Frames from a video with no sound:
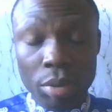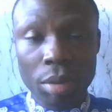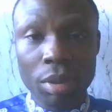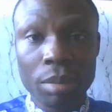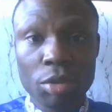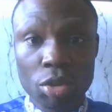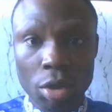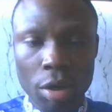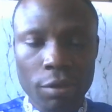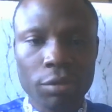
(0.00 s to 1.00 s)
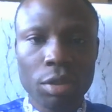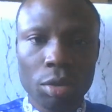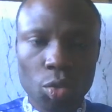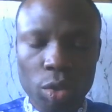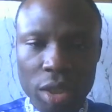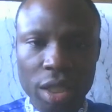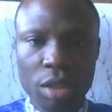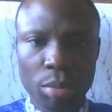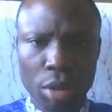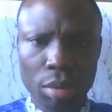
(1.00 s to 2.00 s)
problem solved with
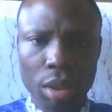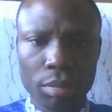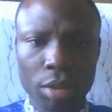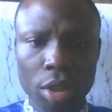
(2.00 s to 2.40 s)
this problem.